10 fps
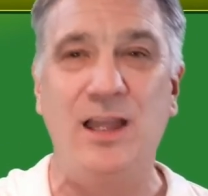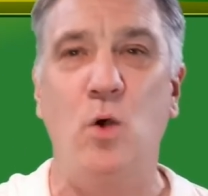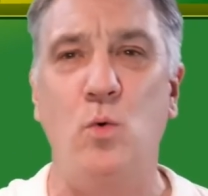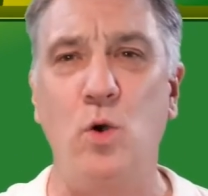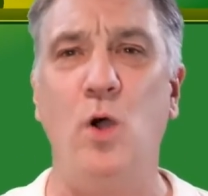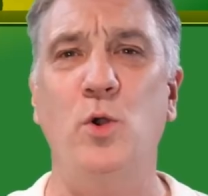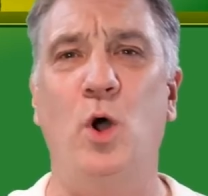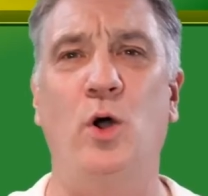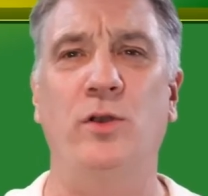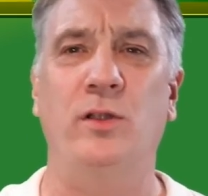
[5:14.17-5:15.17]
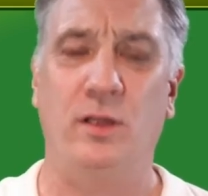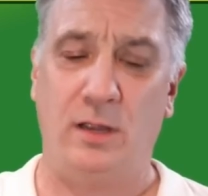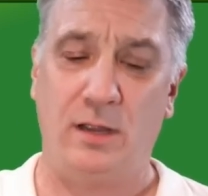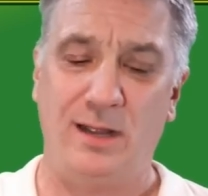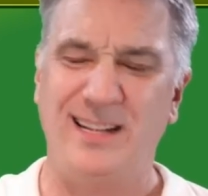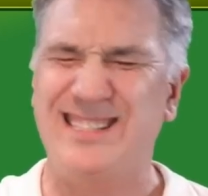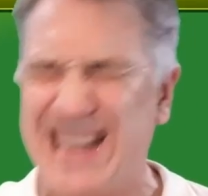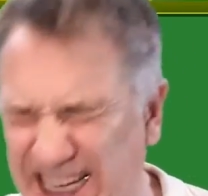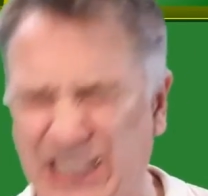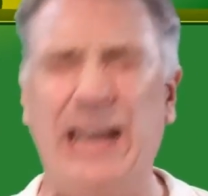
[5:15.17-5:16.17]
rode on.
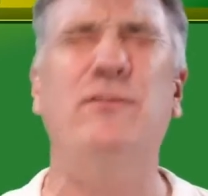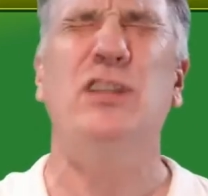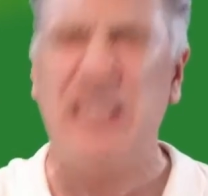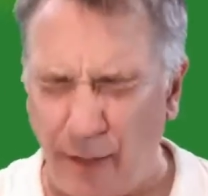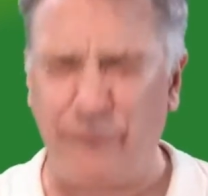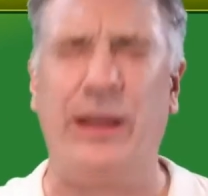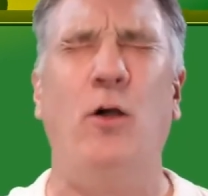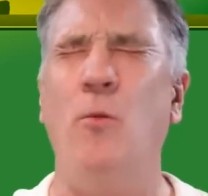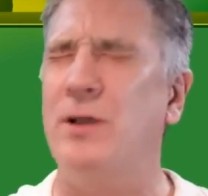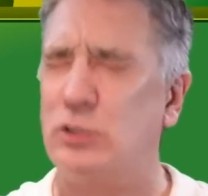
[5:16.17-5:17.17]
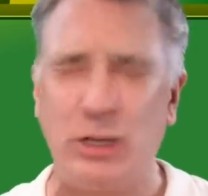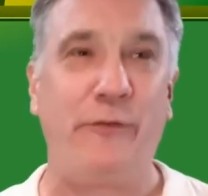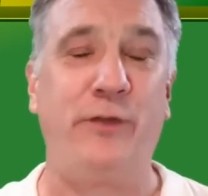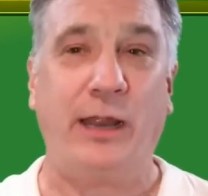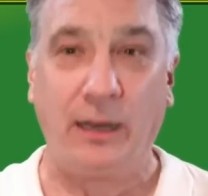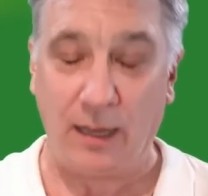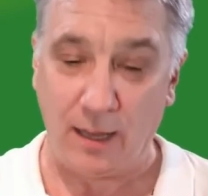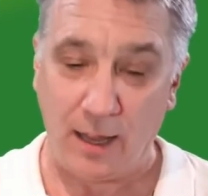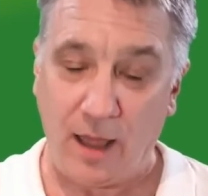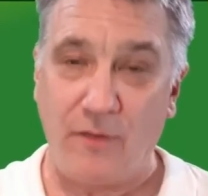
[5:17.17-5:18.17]
They saved nothing, almost nothing.
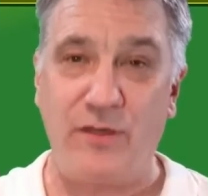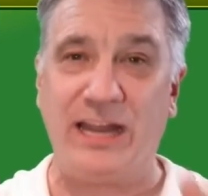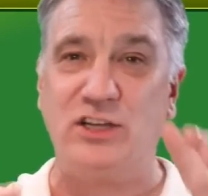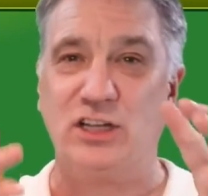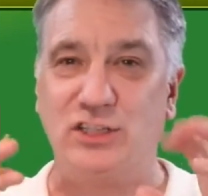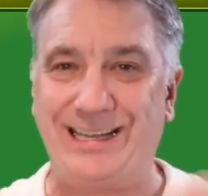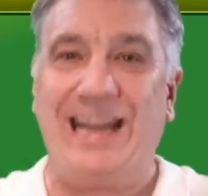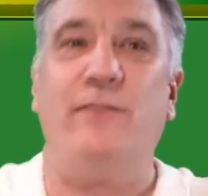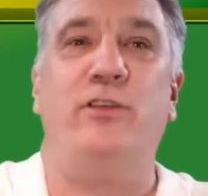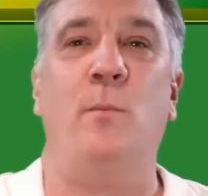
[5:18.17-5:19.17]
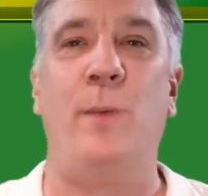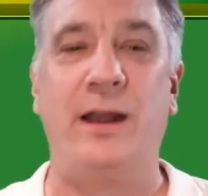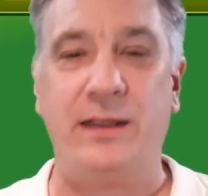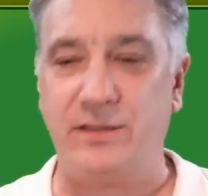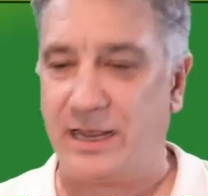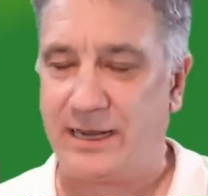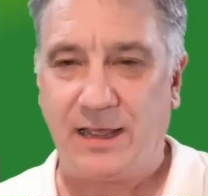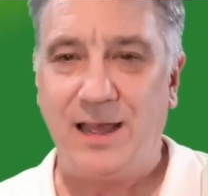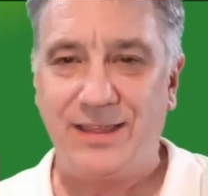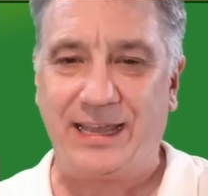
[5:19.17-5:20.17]
They just gave the money, they
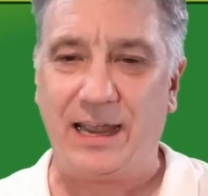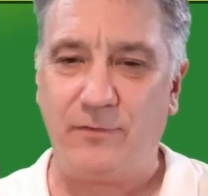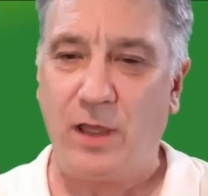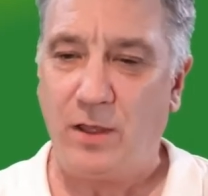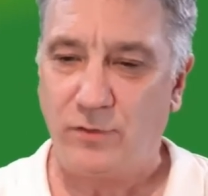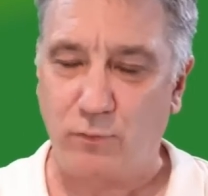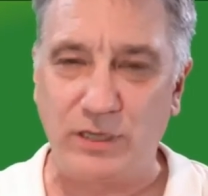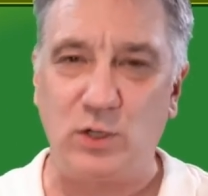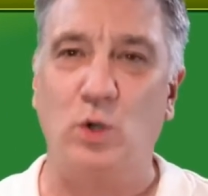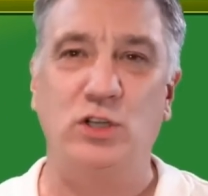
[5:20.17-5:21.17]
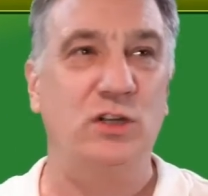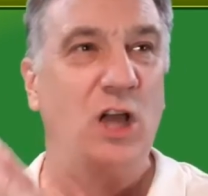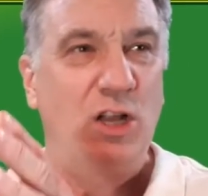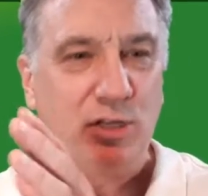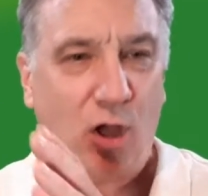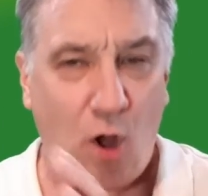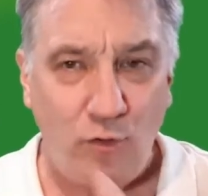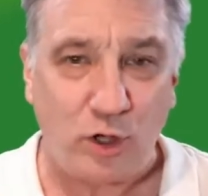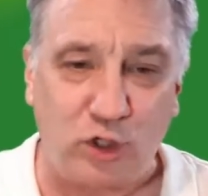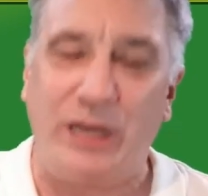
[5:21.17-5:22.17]
gave the resources on
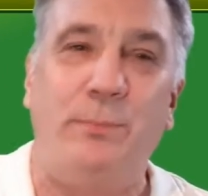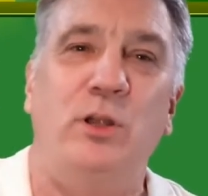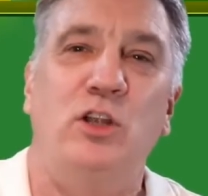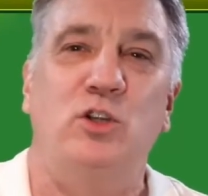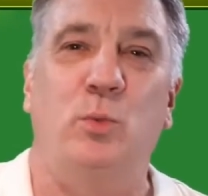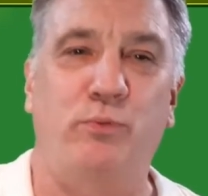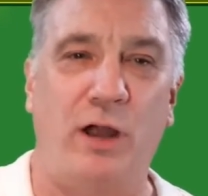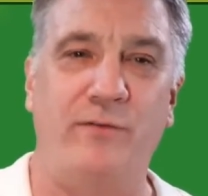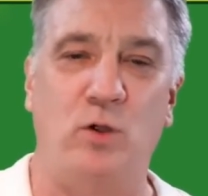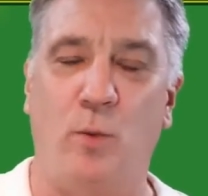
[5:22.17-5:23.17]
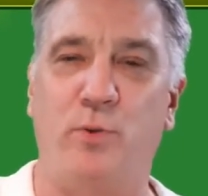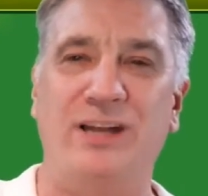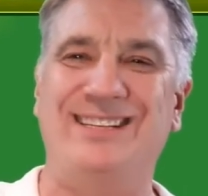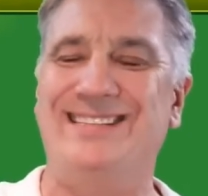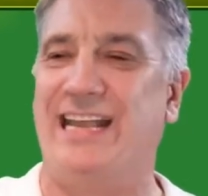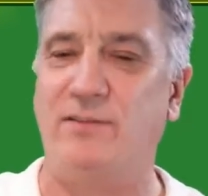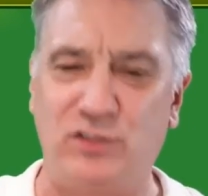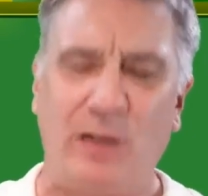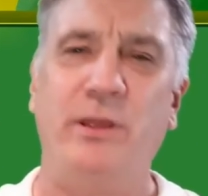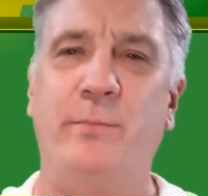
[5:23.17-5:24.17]
the cheap to private corporations. They gave
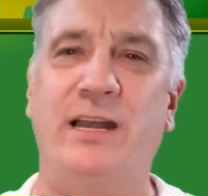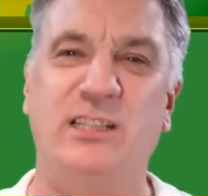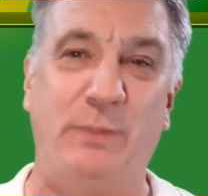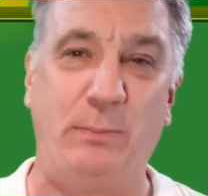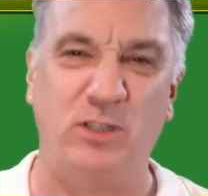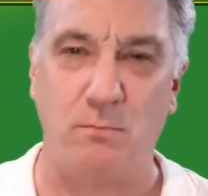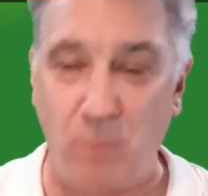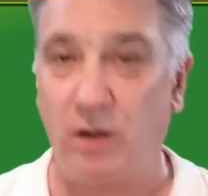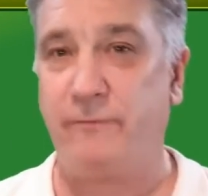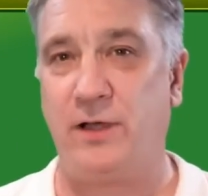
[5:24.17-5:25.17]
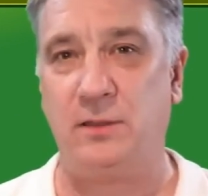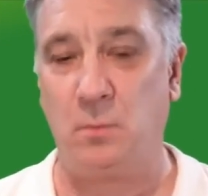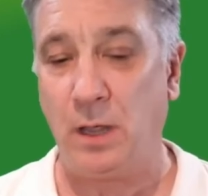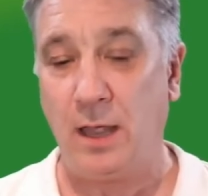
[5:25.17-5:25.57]
some of the money to people to mollify them.